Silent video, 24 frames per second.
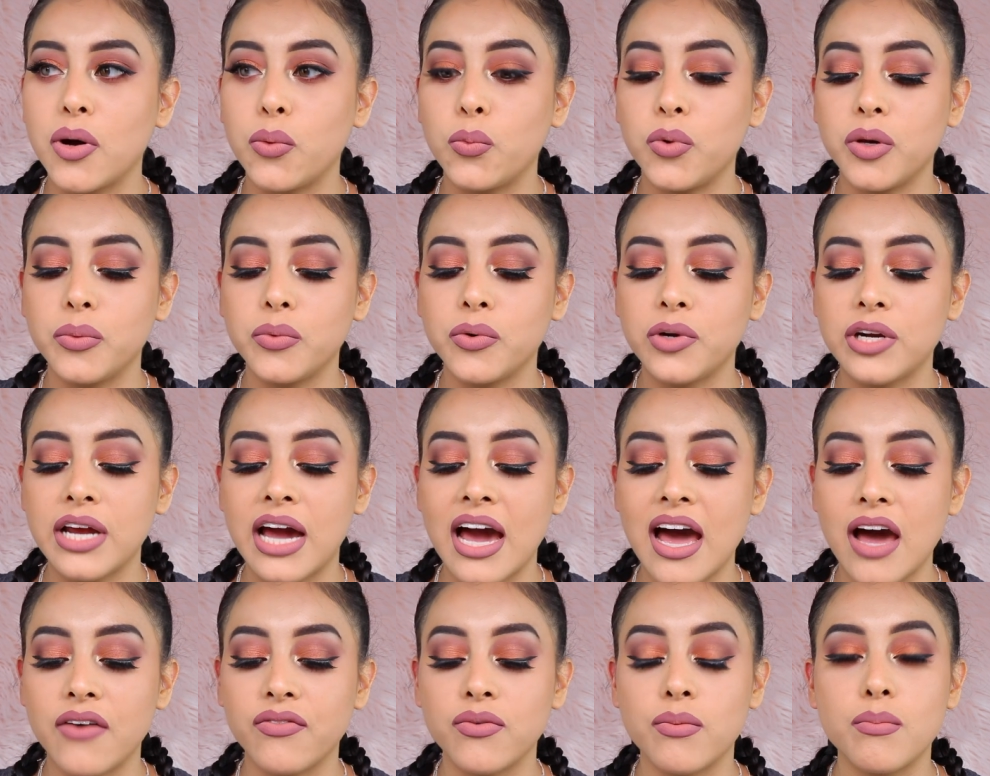we would
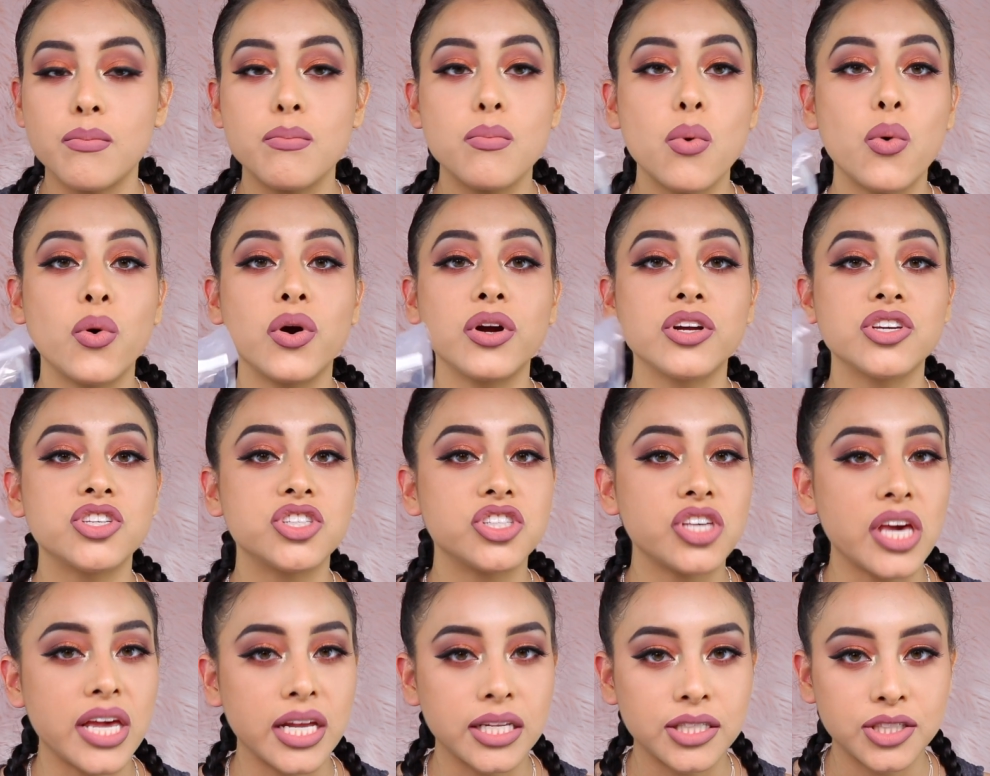have more
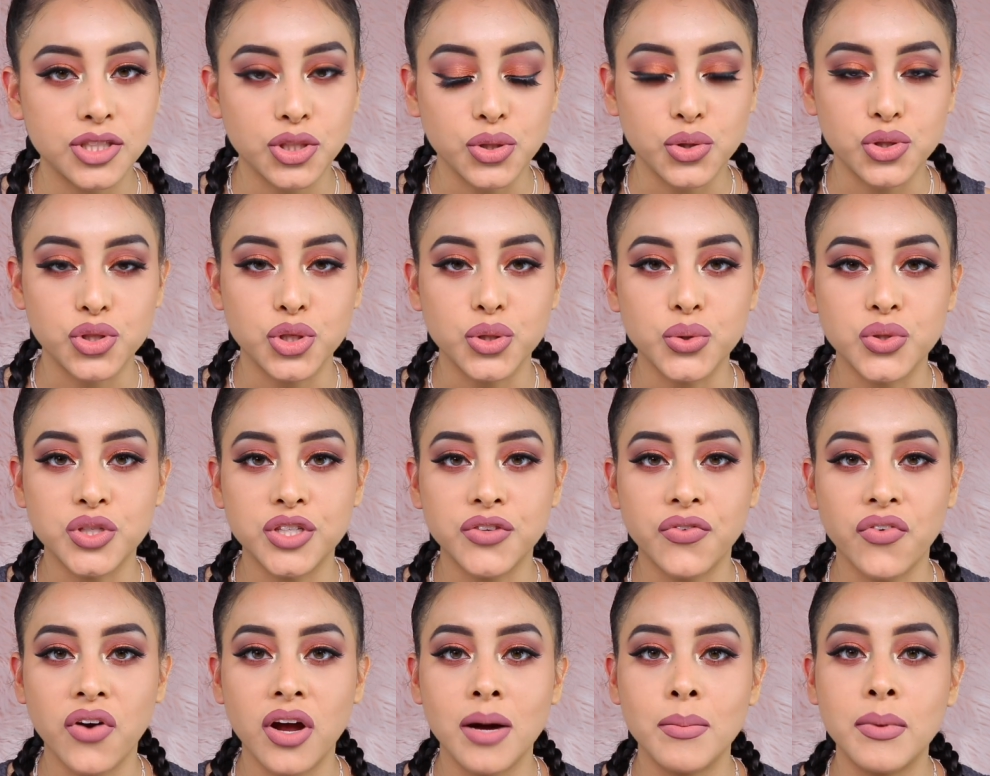shades to choose
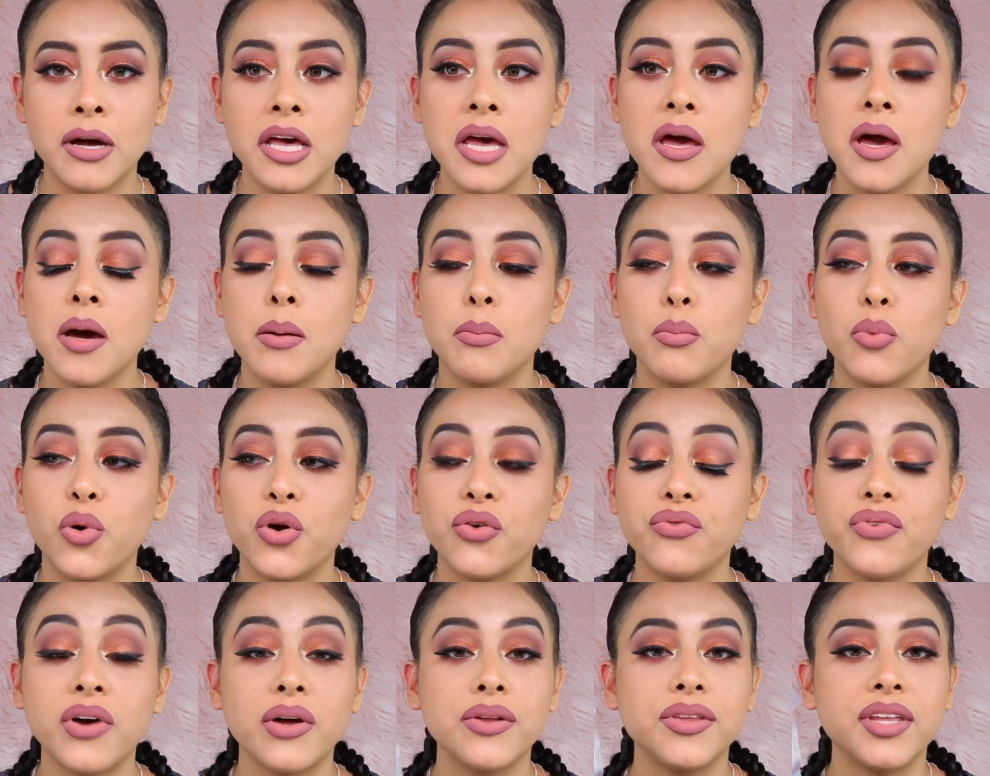from, more
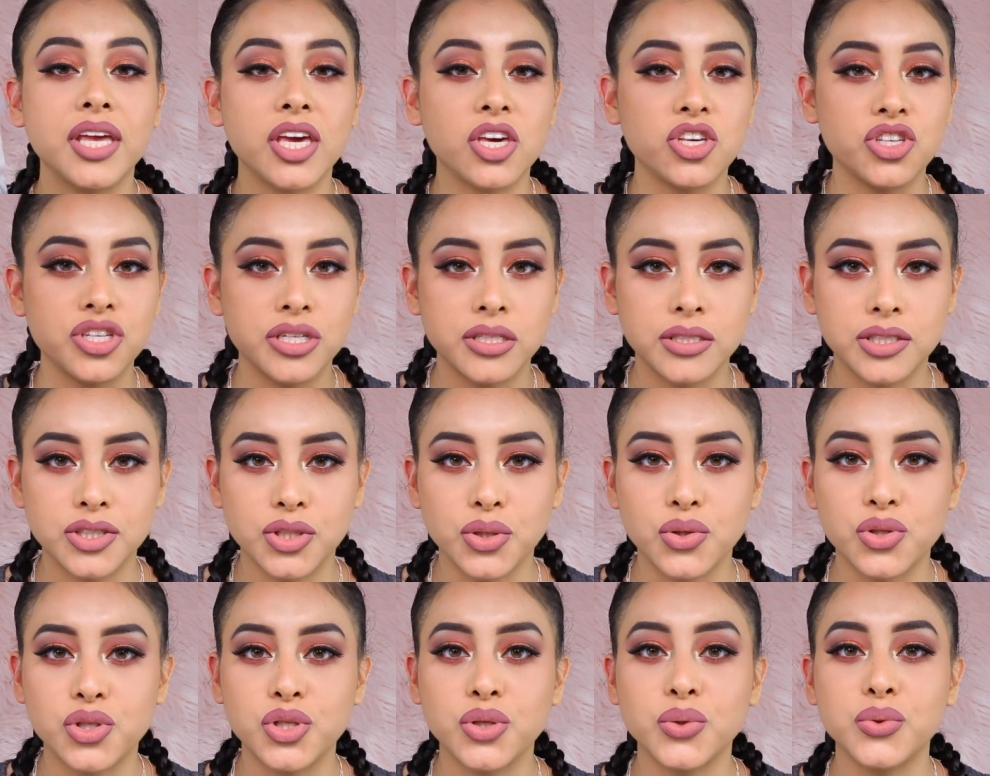foundations
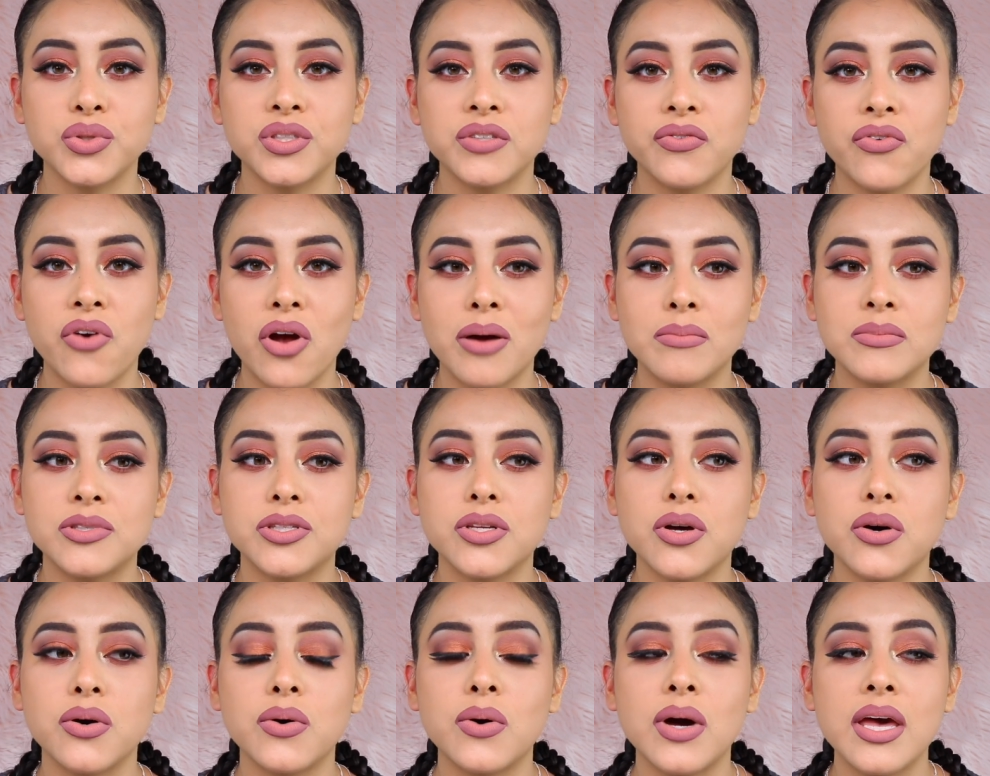to choose from.
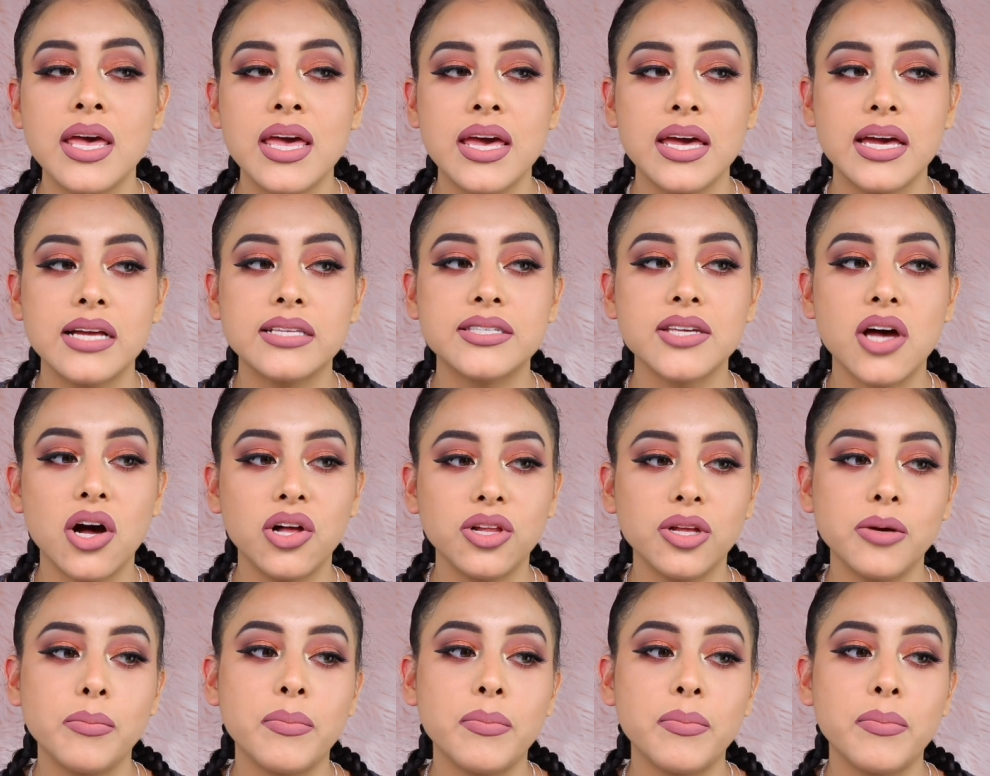So it's all